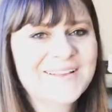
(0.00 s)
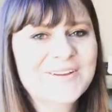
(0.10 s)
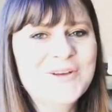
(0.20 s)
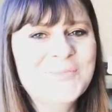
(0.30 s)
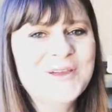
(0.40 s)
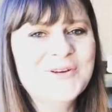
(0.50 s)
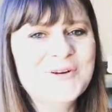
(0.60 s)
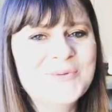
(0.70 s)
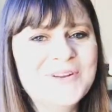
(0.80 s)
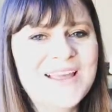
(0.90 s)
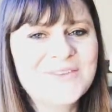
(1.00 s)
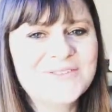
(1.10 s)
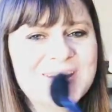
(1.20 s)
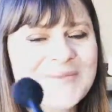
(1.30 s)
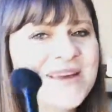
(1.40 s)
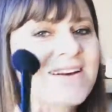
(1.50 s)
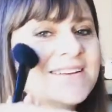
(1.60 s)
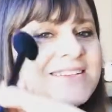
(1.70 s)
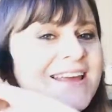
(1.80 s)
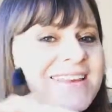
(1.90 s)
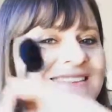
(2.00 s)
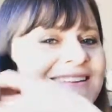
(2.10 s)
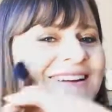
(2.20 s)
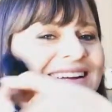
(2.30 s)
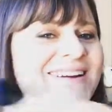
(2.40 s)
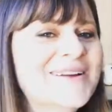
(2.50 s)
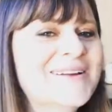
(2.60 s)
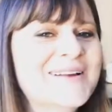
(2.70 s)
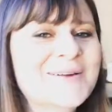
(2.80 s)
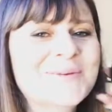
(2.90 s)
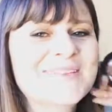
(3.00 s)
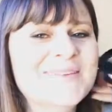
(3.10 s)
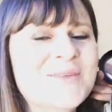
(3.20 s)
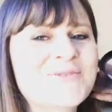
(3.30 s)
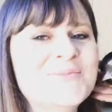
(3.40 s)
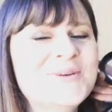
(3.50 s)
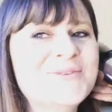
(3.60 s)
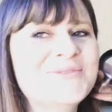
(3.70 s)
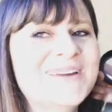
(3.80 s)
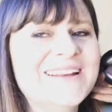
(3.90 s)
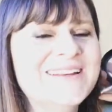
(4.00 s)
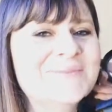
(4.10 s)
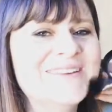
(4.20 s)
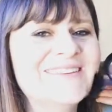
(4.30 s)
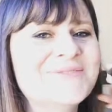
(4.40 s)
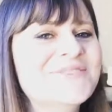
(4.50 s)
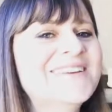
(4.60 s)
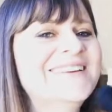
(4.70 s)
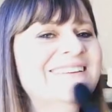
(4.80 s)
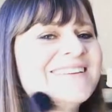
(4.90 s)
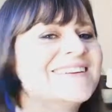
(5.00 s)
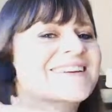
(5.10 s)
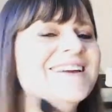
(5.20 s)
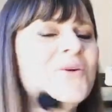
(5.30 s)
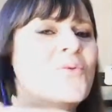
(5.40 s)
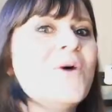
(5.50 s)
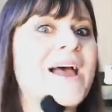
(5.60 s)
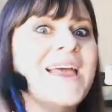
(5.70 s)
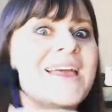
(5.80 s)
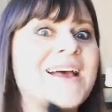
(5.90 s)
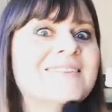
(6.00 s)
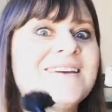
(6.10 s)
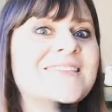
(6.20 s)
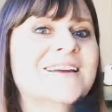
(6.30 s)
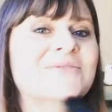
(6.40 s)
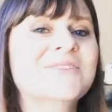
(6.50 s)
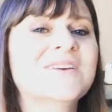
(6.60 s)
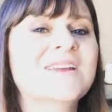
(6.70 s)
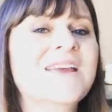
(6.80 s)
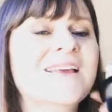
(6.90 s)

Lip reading: Not my normal live streaming content. Something for a bit of fun, a bit different, way outside the comfort zone.